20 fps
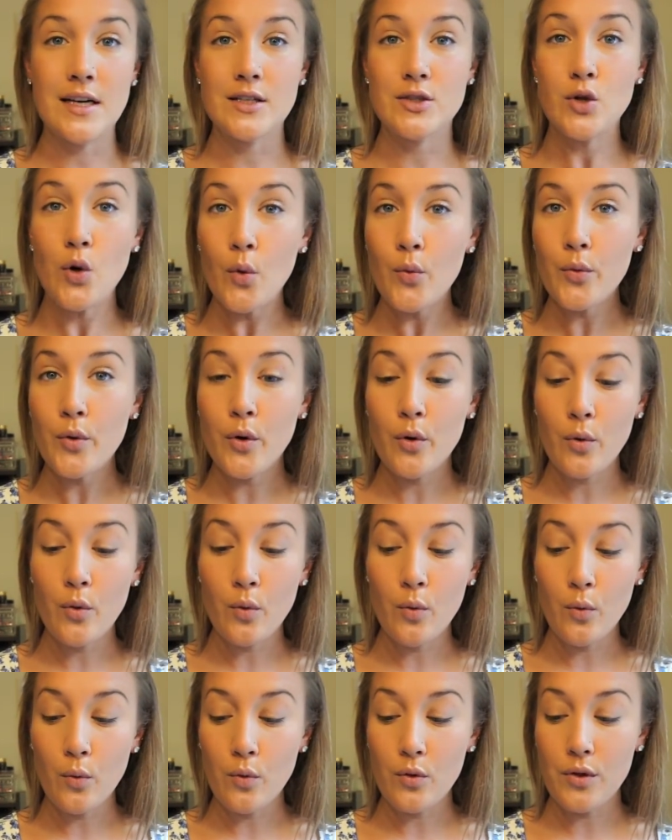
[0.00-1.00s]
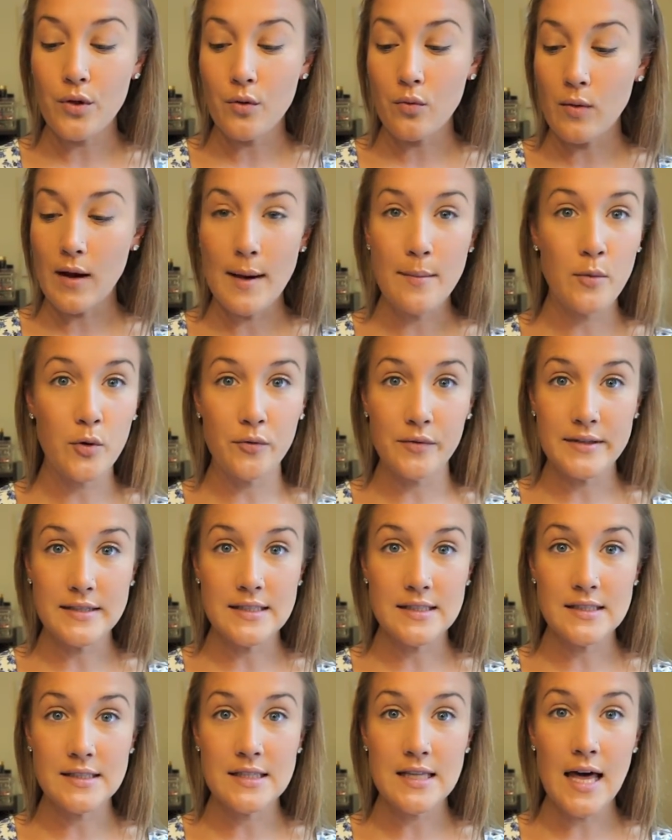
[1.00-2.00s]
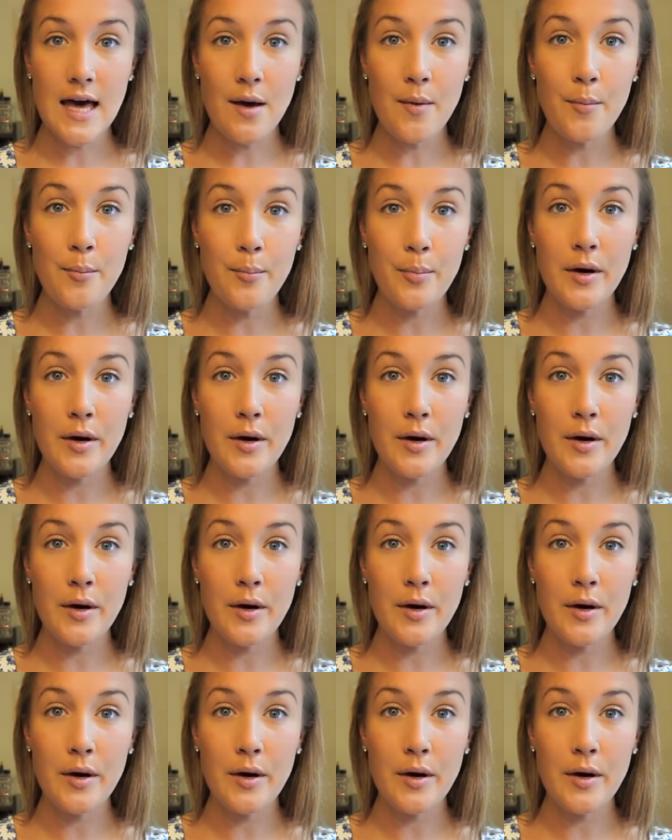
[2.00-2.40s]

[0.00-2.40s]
I don't know the rhyme or reason to that,